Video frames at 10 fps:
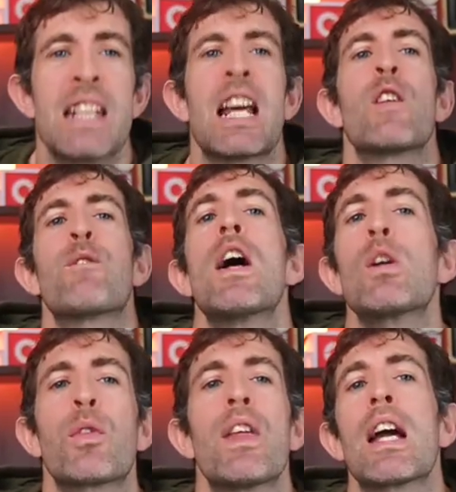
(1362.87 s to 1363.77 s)
Now, the final
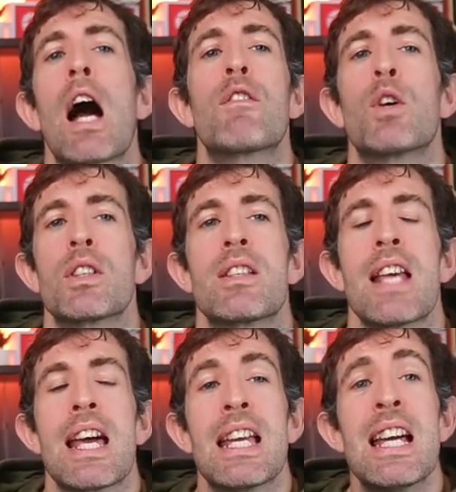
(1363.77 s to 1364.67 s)
thing I've got to
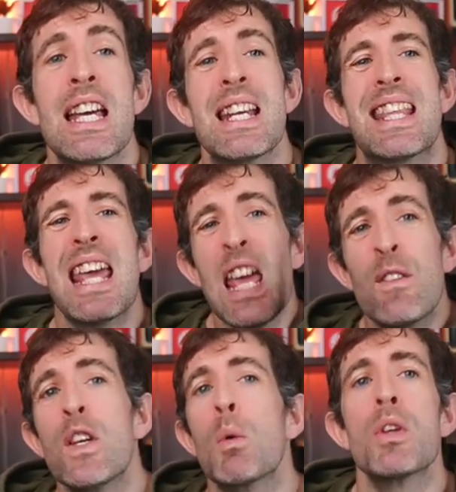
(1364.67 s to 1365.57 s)
say is that if
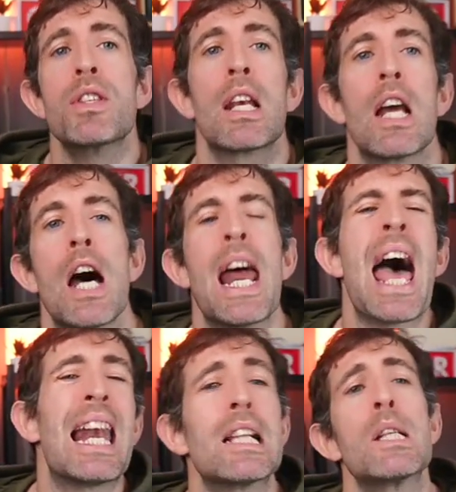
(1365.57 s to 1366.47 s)
you want to learn a
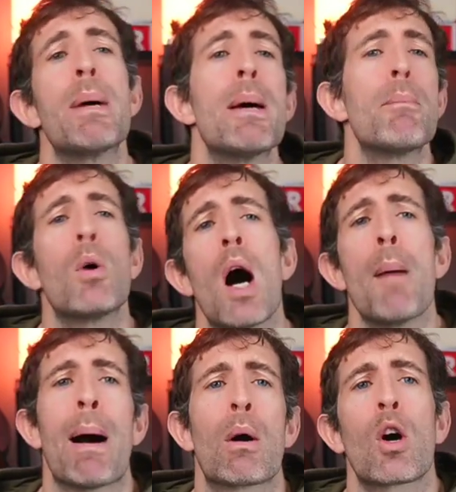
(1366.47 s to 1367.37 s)
little bit more
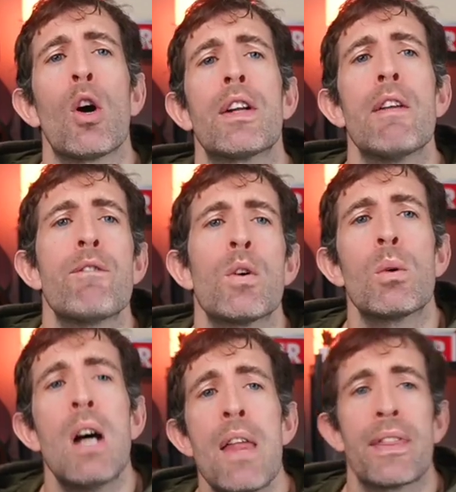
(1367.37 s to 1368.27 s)
about Contentful,
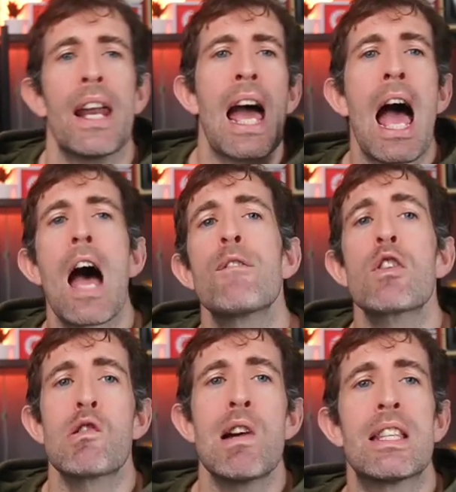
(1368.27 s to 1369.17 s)
then I have
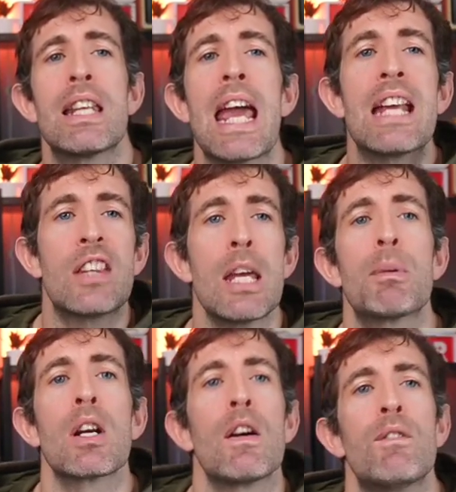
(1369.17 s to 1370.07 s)
created a deep
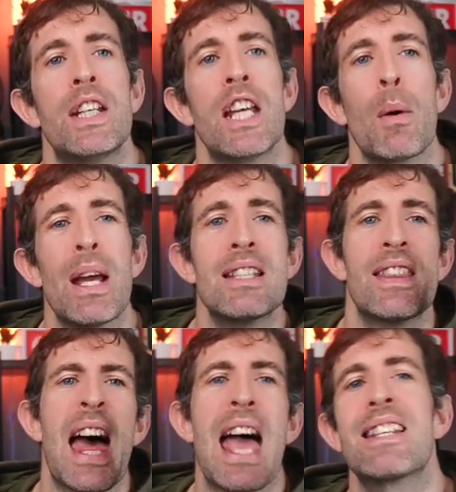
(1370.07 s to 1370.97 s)
dive video into
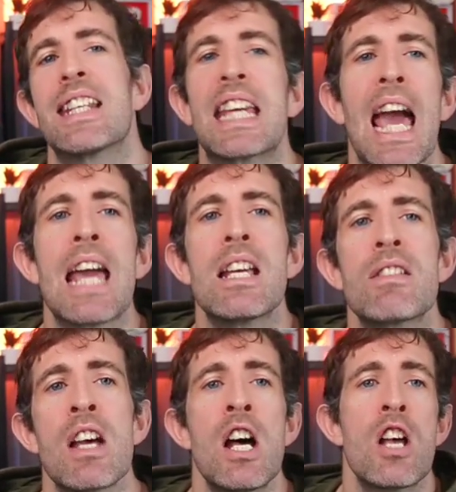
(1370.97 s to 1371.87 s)
their SDKs.
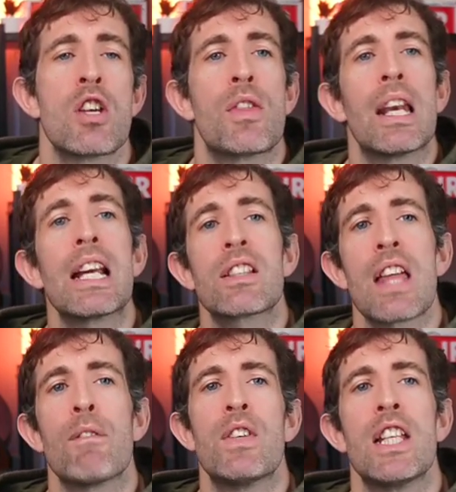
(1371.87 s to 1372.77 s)
So the link to that
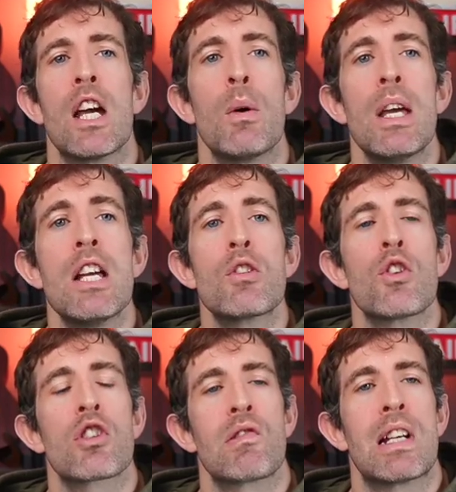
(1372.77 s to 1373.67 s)
video is on
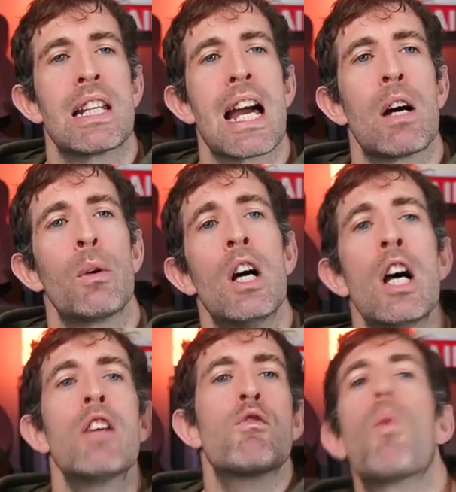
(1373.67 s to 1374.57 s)
screen now.
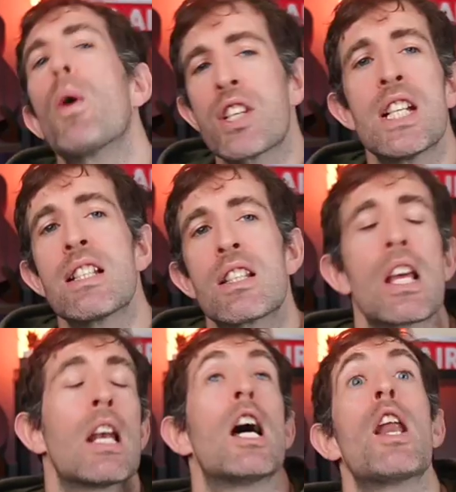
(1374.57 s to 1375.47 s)
Watch it to
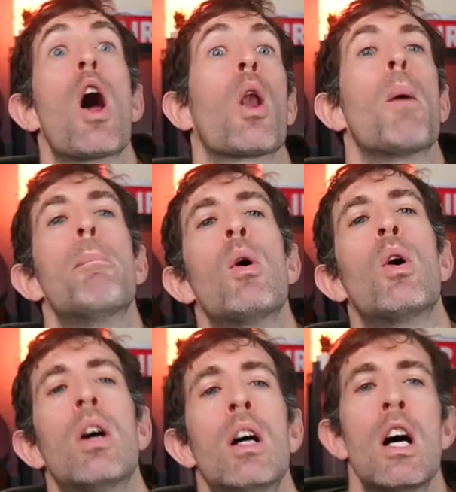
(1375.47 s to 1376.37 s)
learn a lot more.